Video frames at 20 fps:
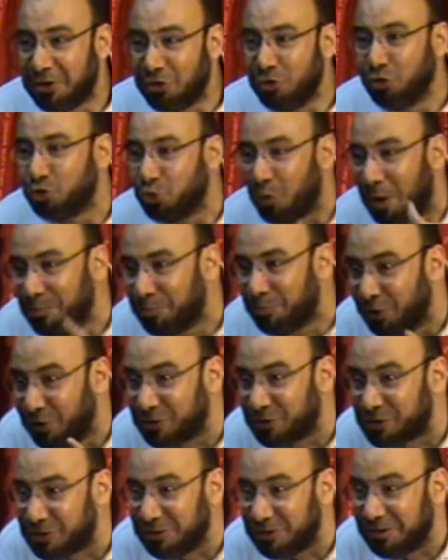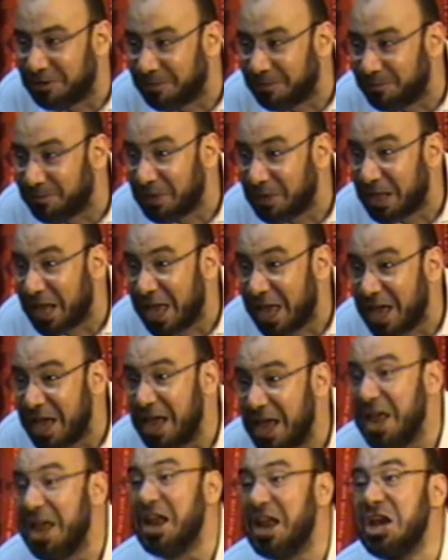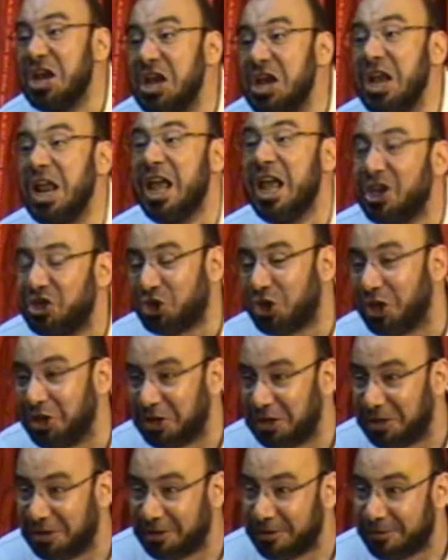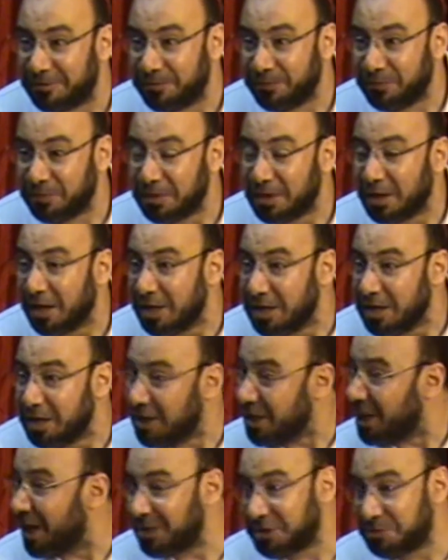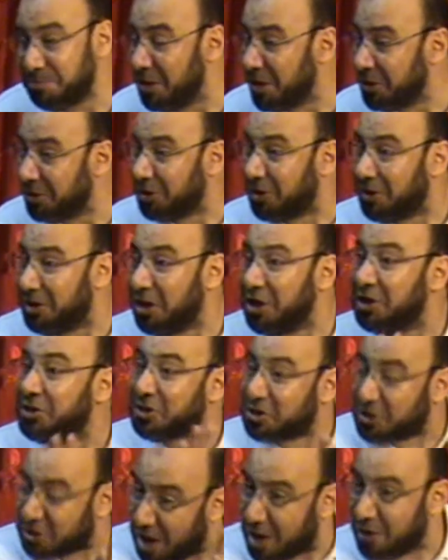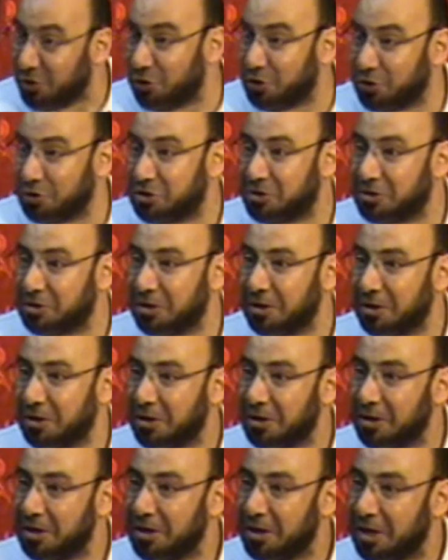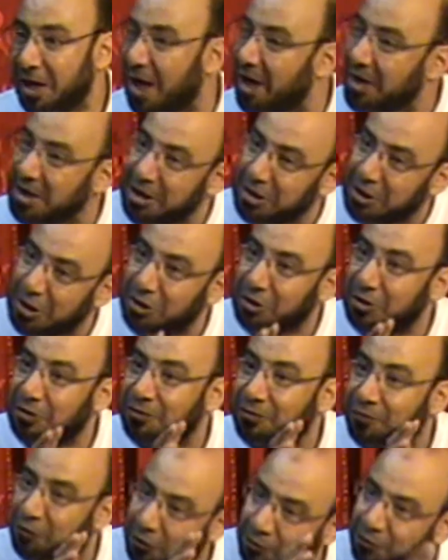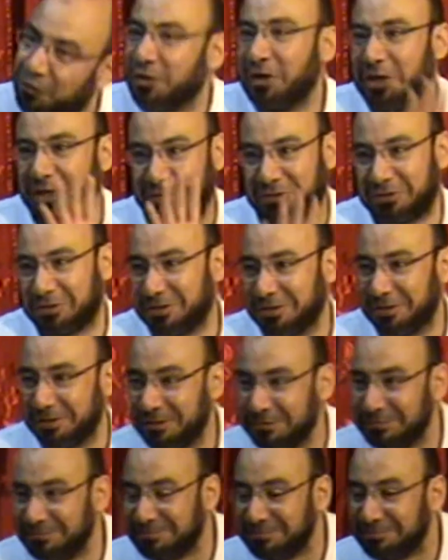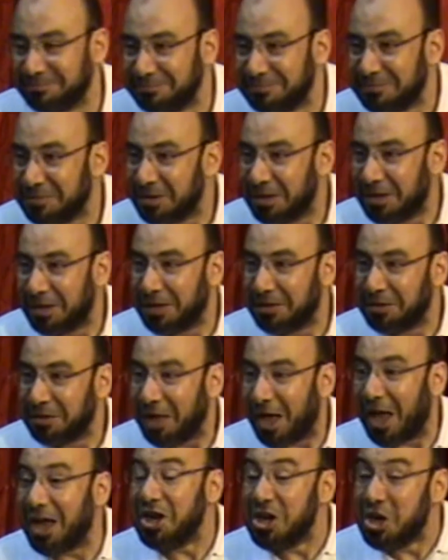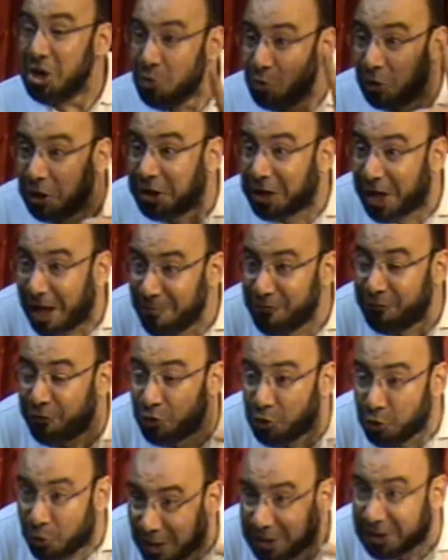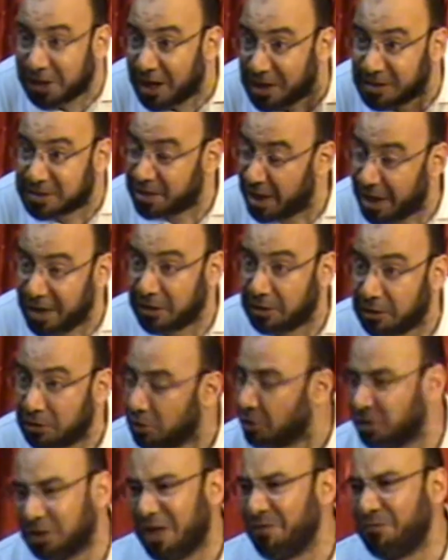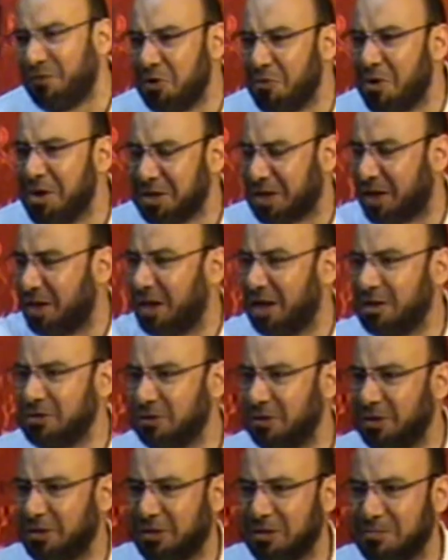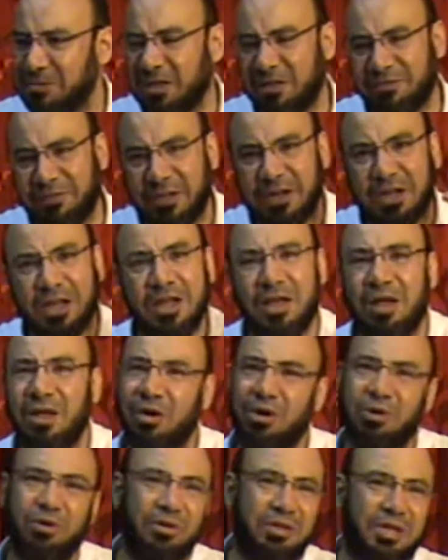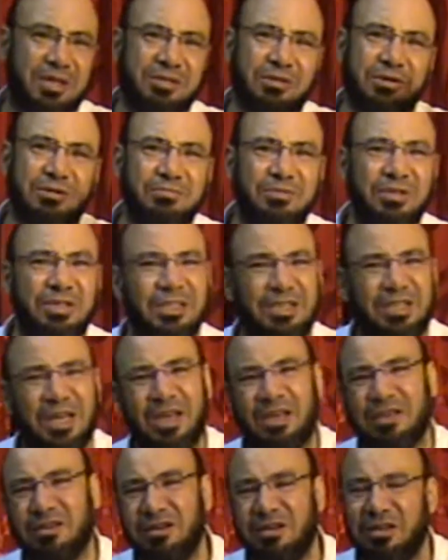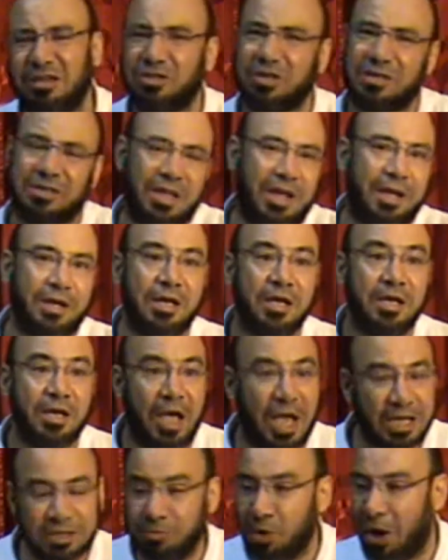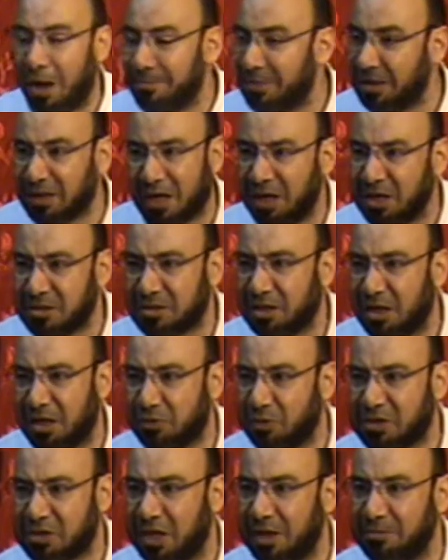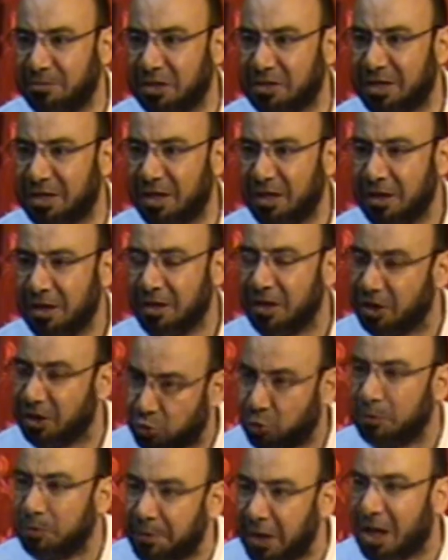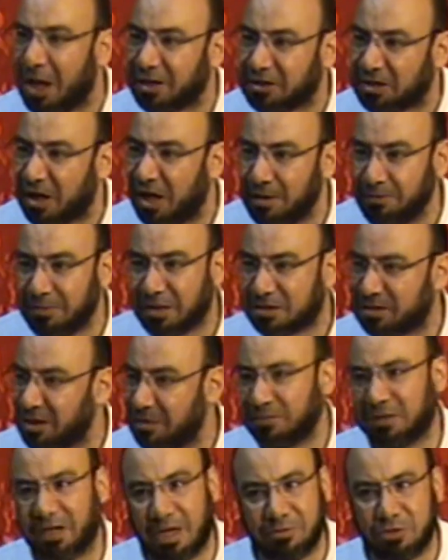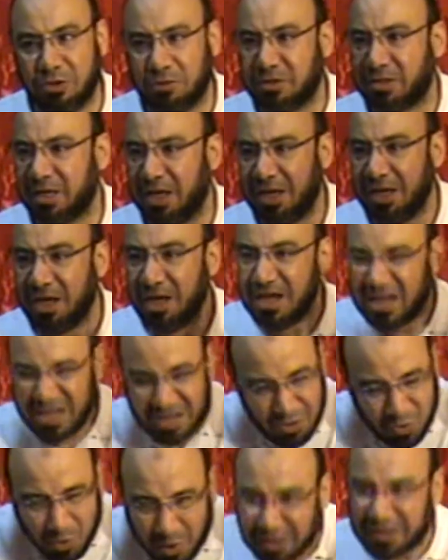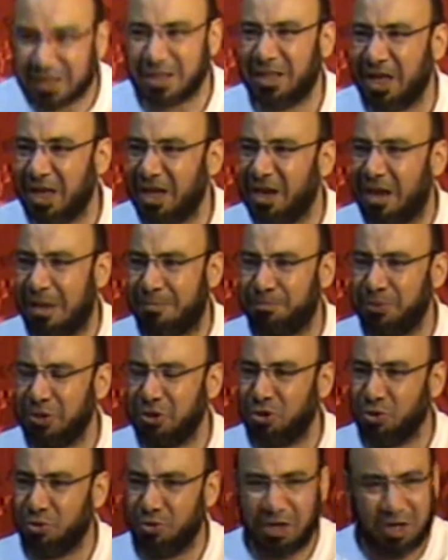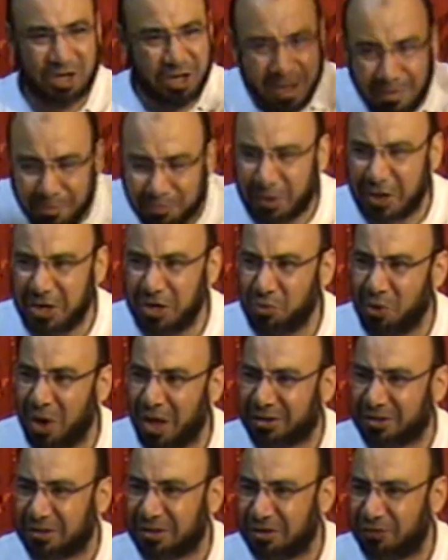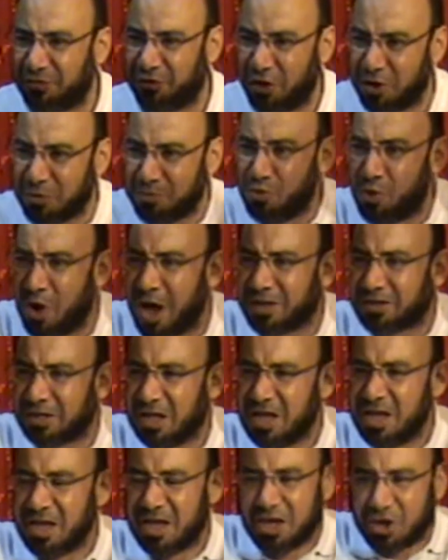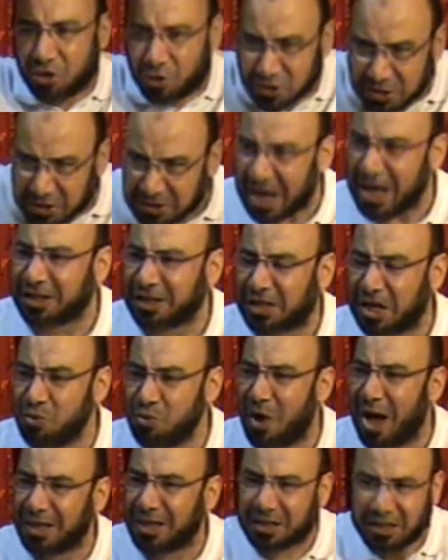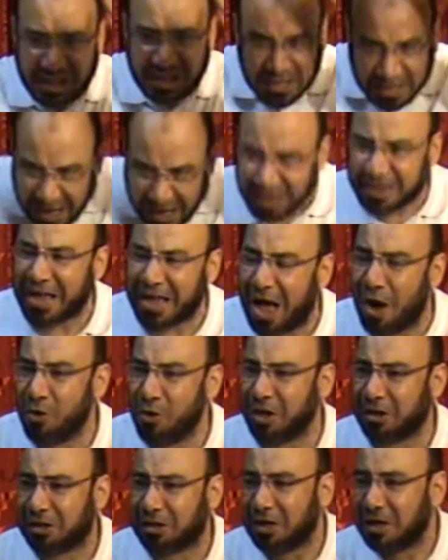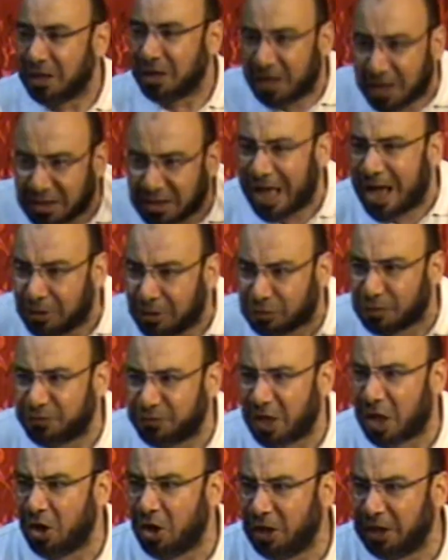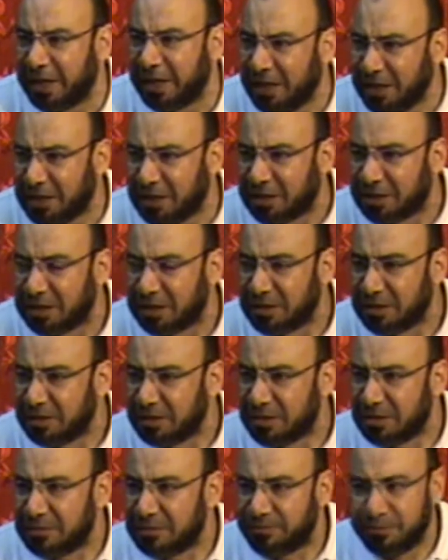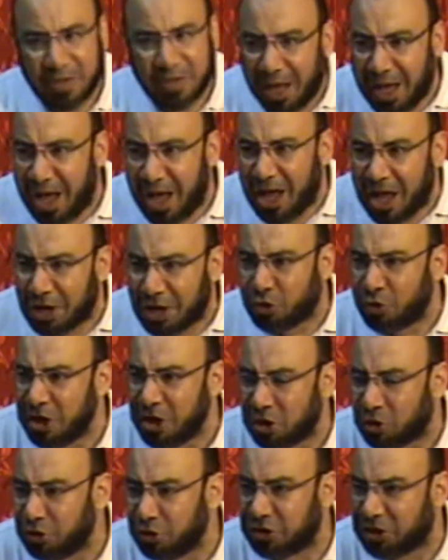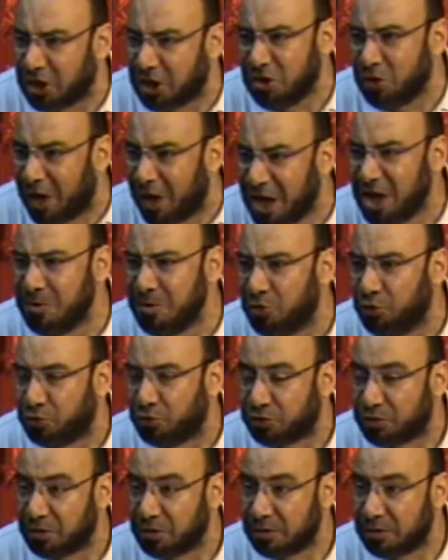Not one person, nation. He has made his standards and he did fulfill it. And he will come for what he has done. Not everyone can isolate himself. Oh, that's community, I couldn't, just like, as Muhammad alayhi salatu wasalam did say, it will be a time that sometimes you'll say, what the hell I've been doing? Company what? Firm what? Consultant what? Get out of the whole hill. I couldn't continue anymore.